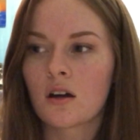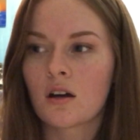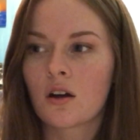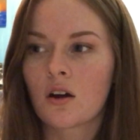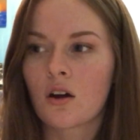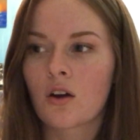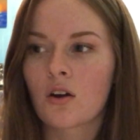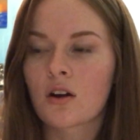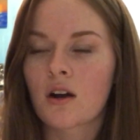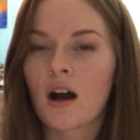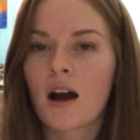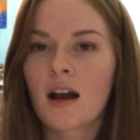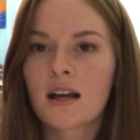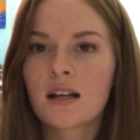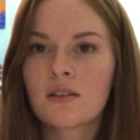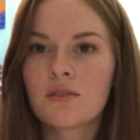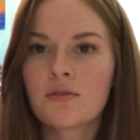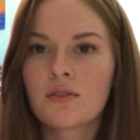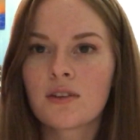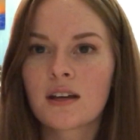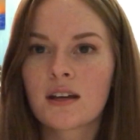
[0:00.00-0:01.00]
are kind
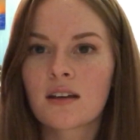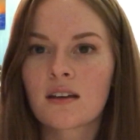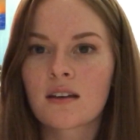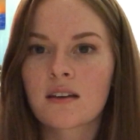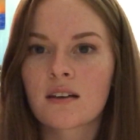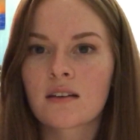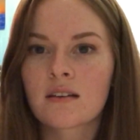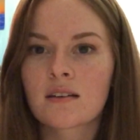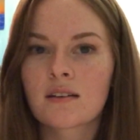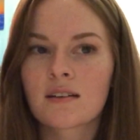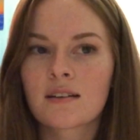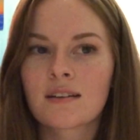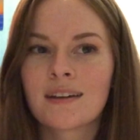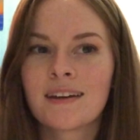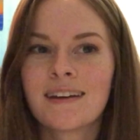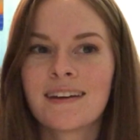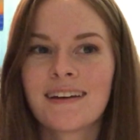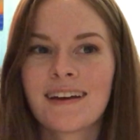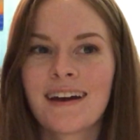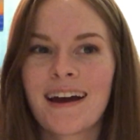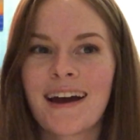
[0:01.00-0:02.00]
of like,
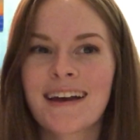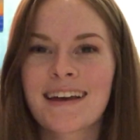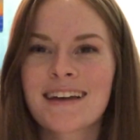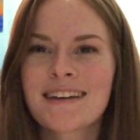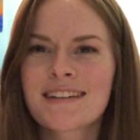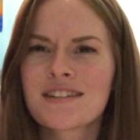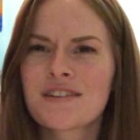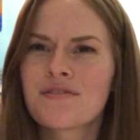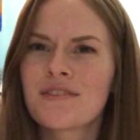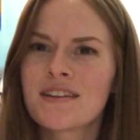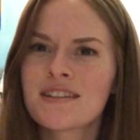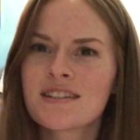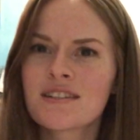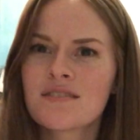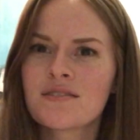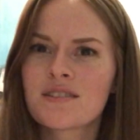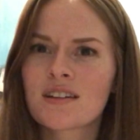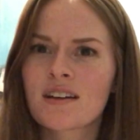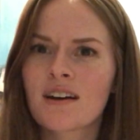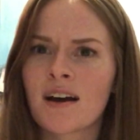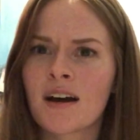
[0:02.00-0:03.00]
I guess, offensive
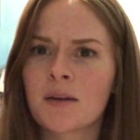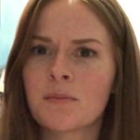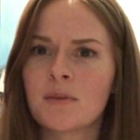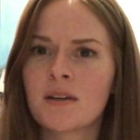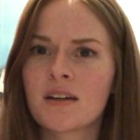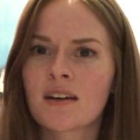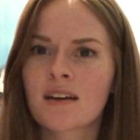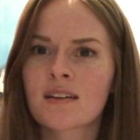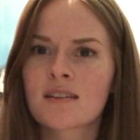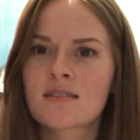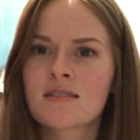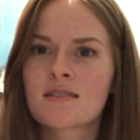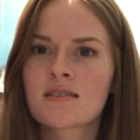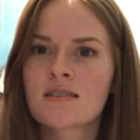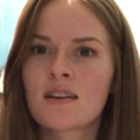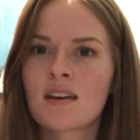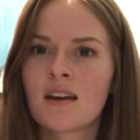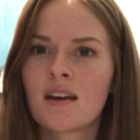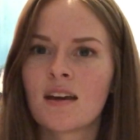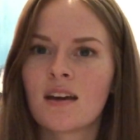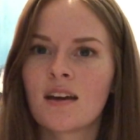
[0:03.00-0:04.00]
to God, because,
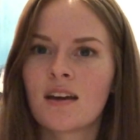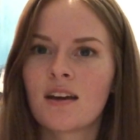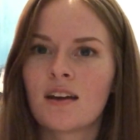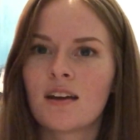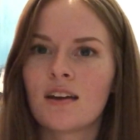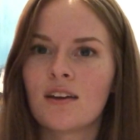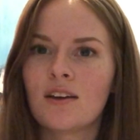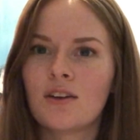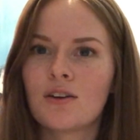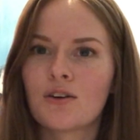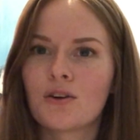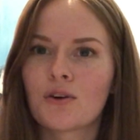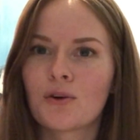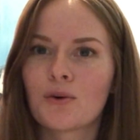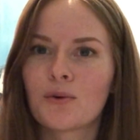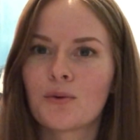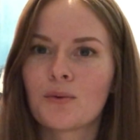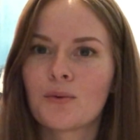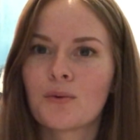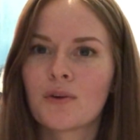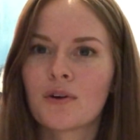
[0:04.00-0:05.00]
you know,